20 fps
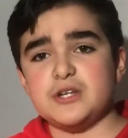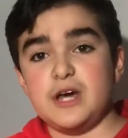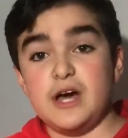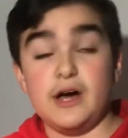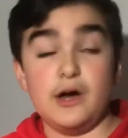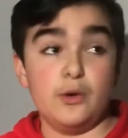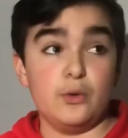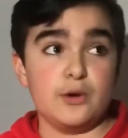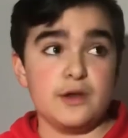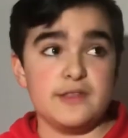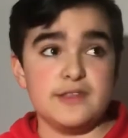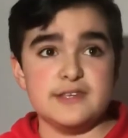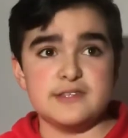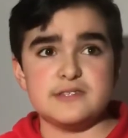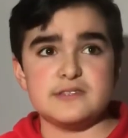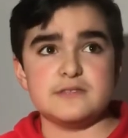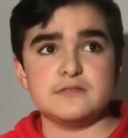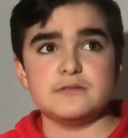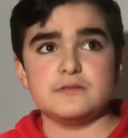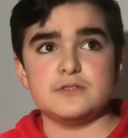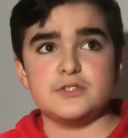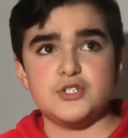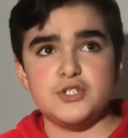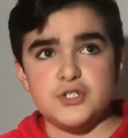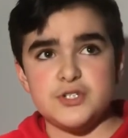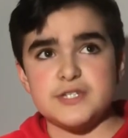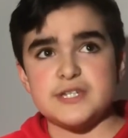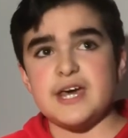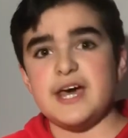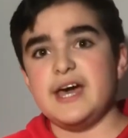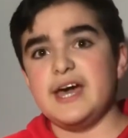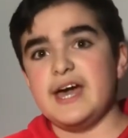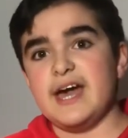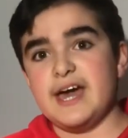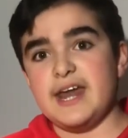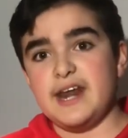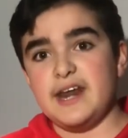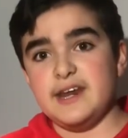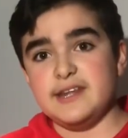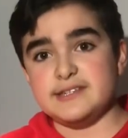order this Tuesday, and
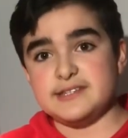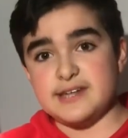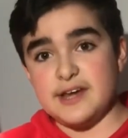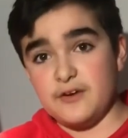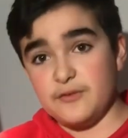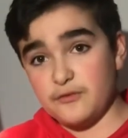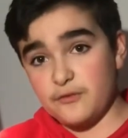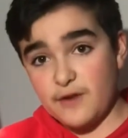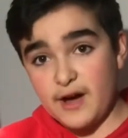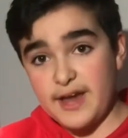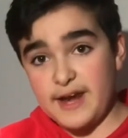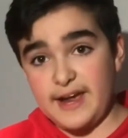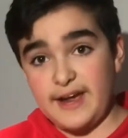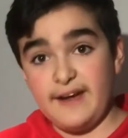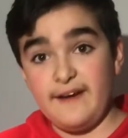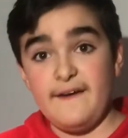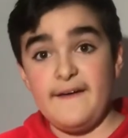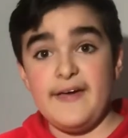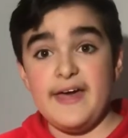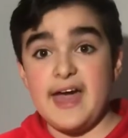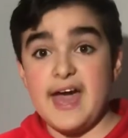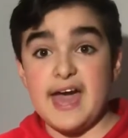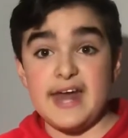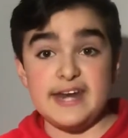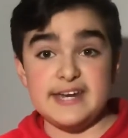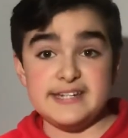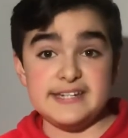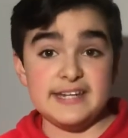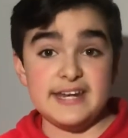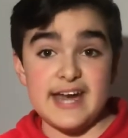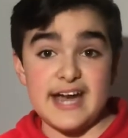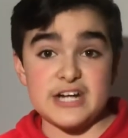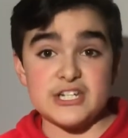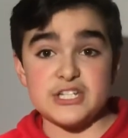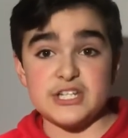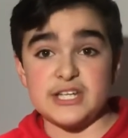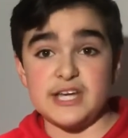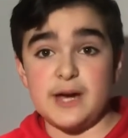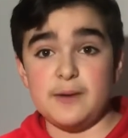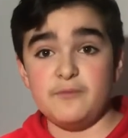it is now Friday, and it did actually
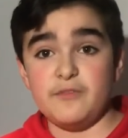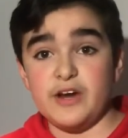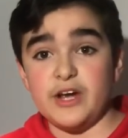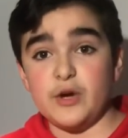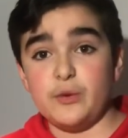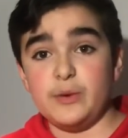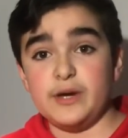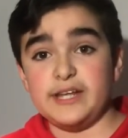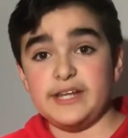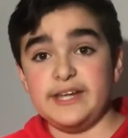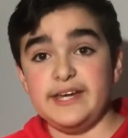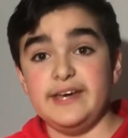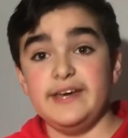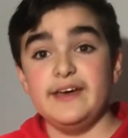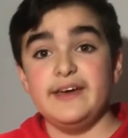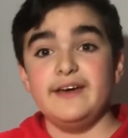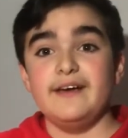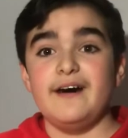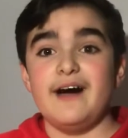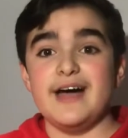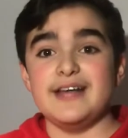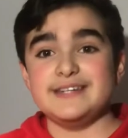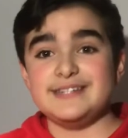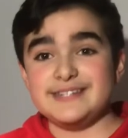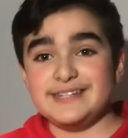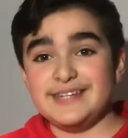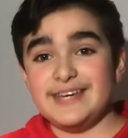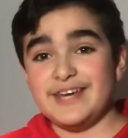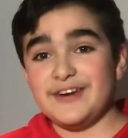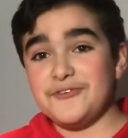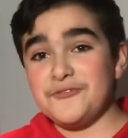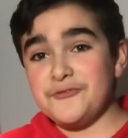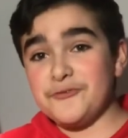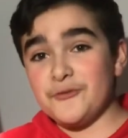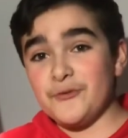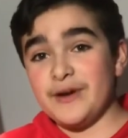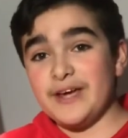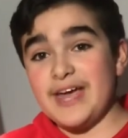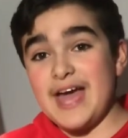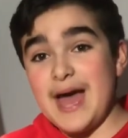come very quickly. I did get a
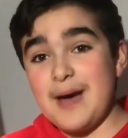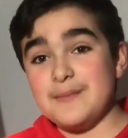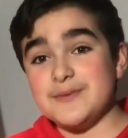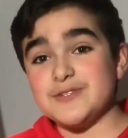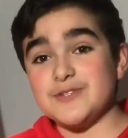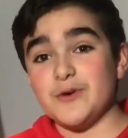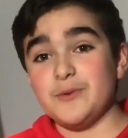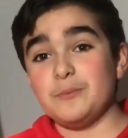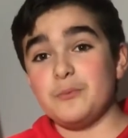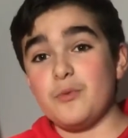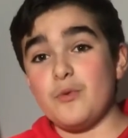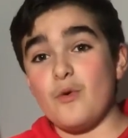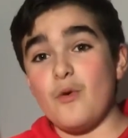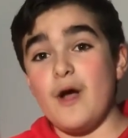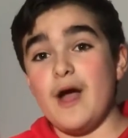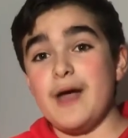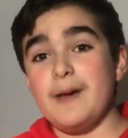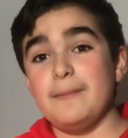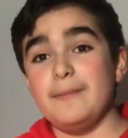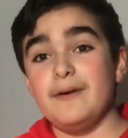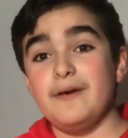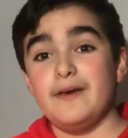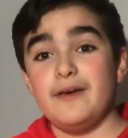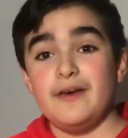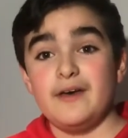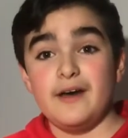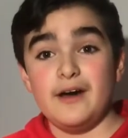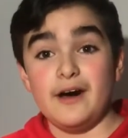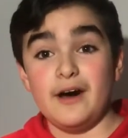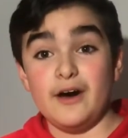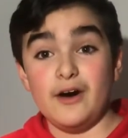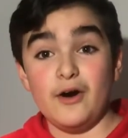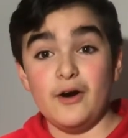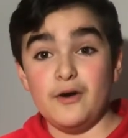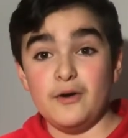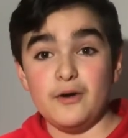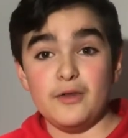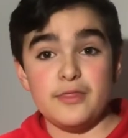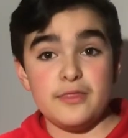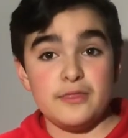free Amazon Prime
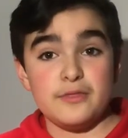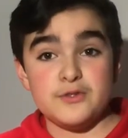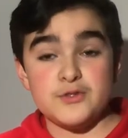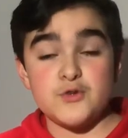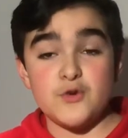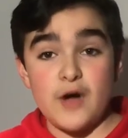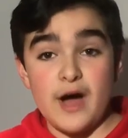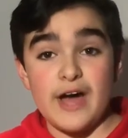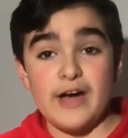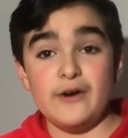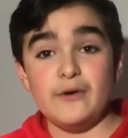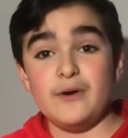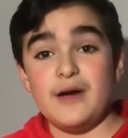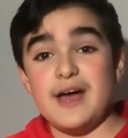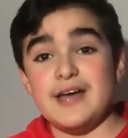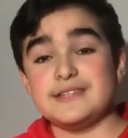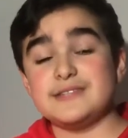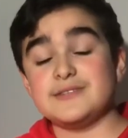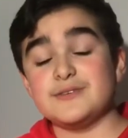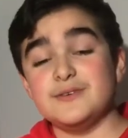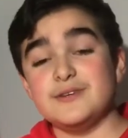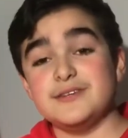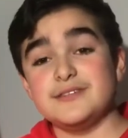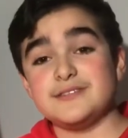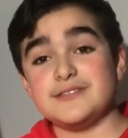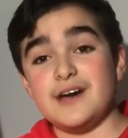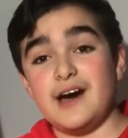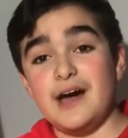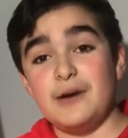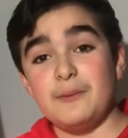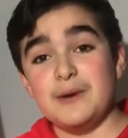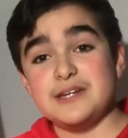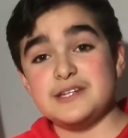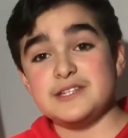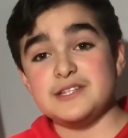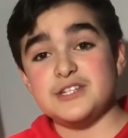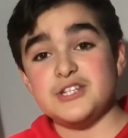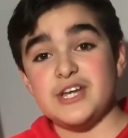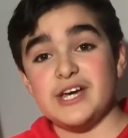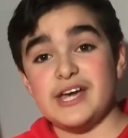trial as soon as I went to the
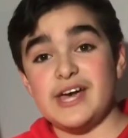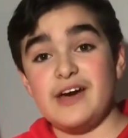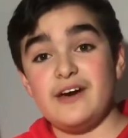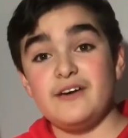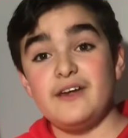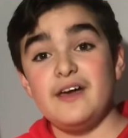checkout,